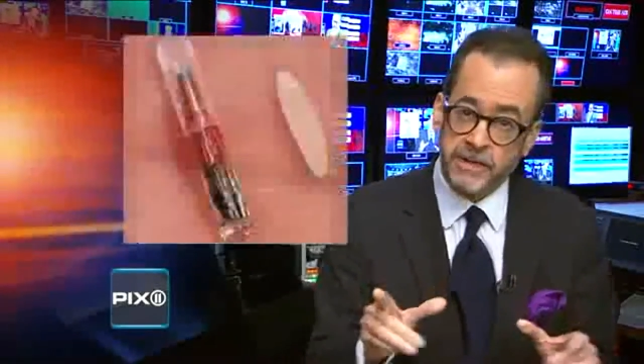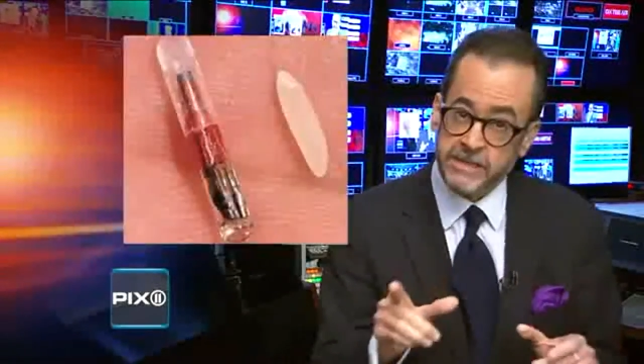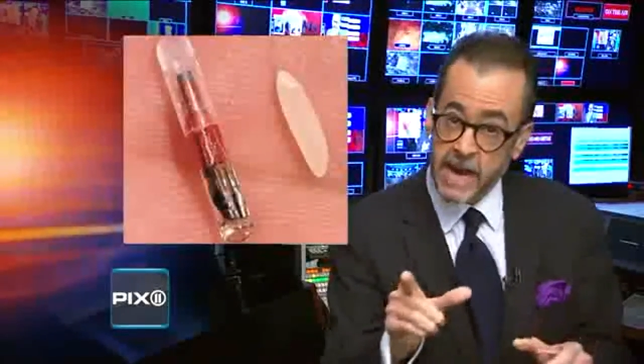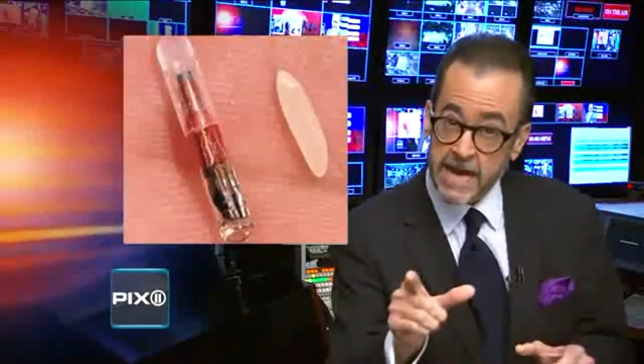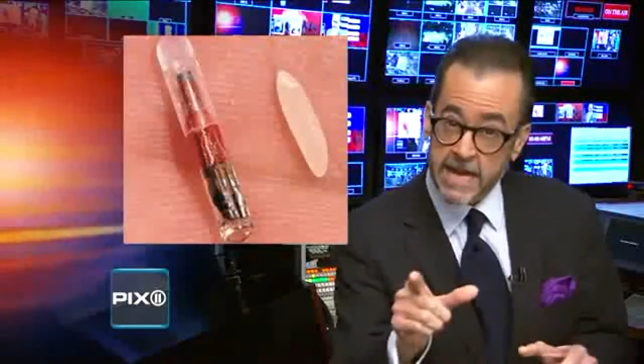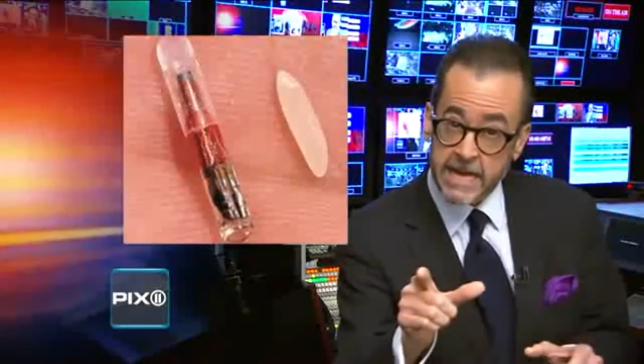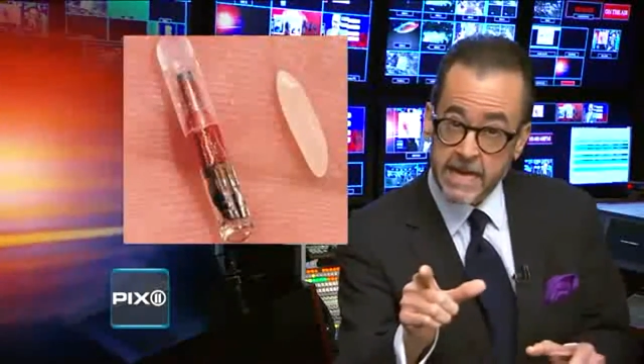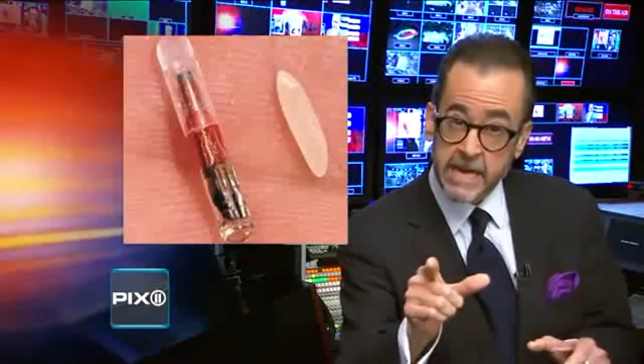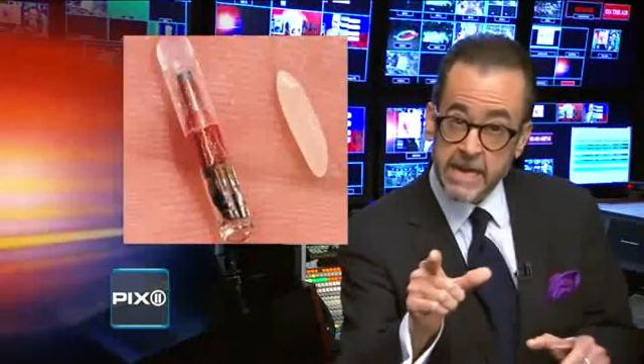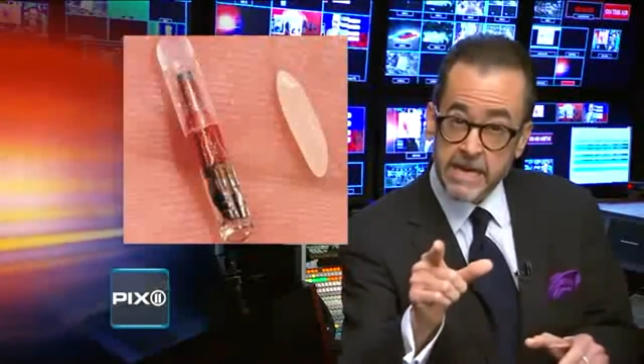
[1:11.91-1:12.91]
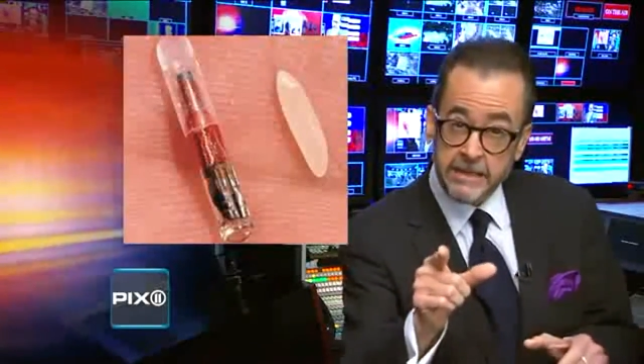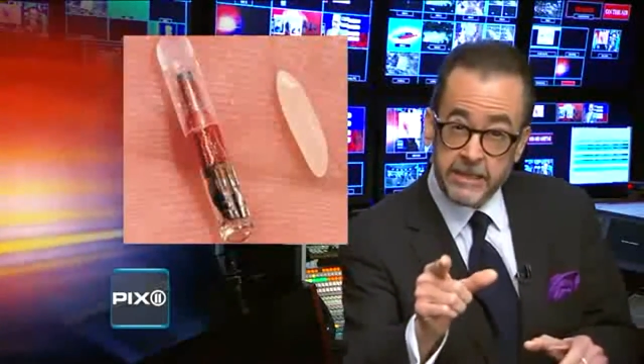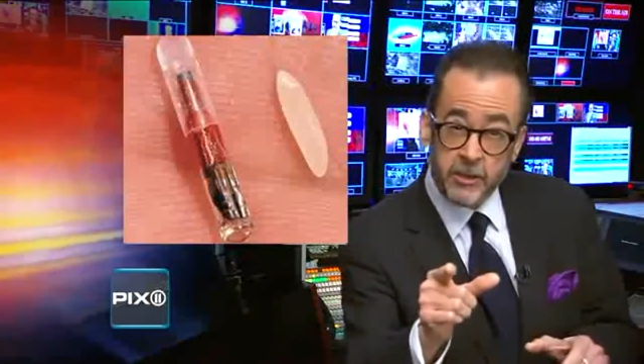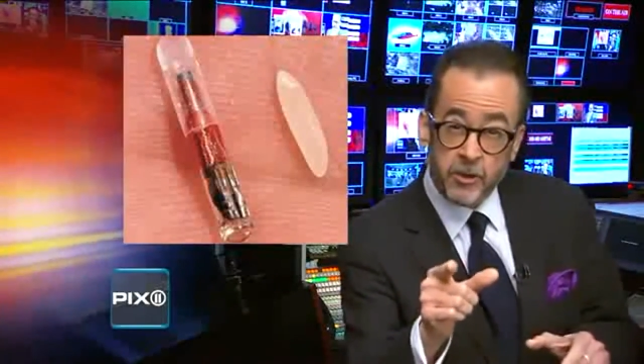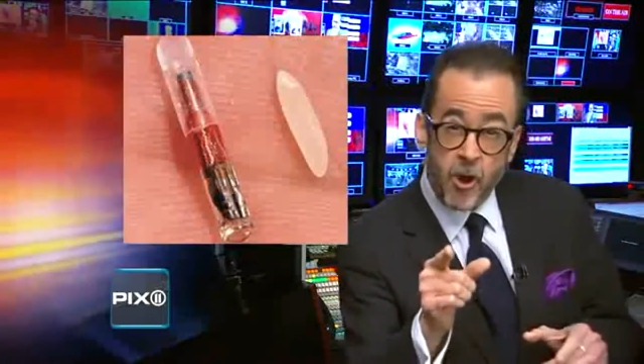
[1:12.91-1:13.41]
A tiny
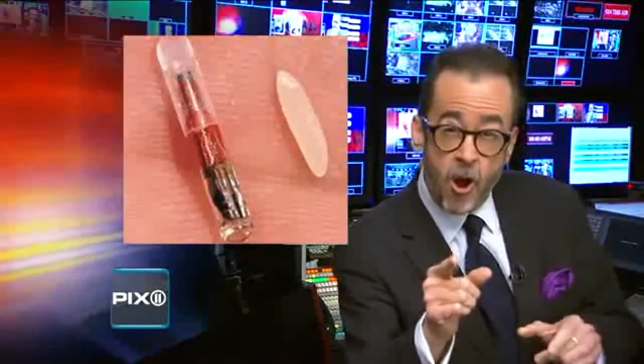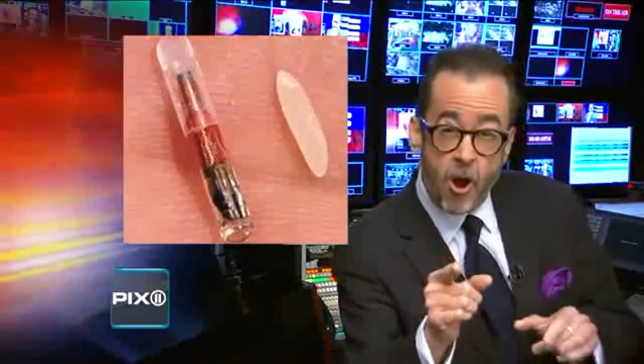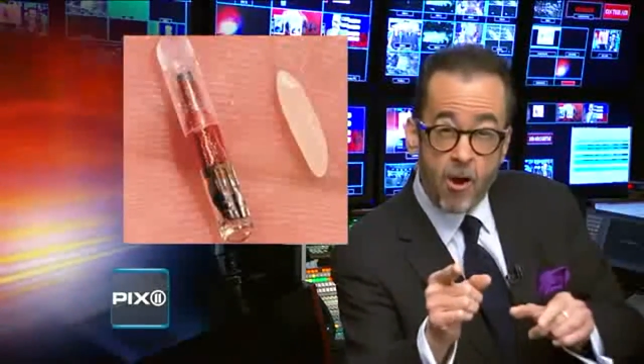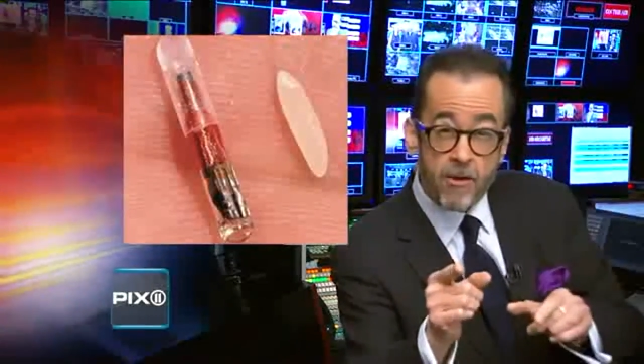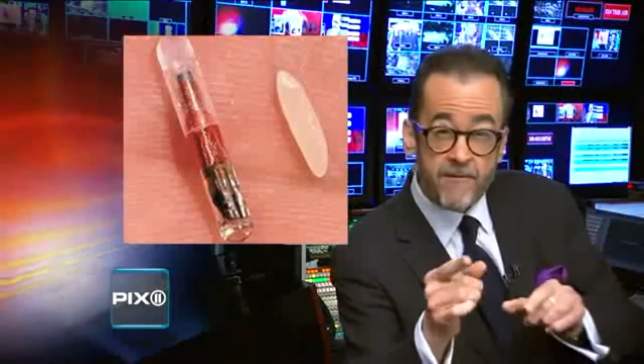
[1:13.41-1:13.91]
little R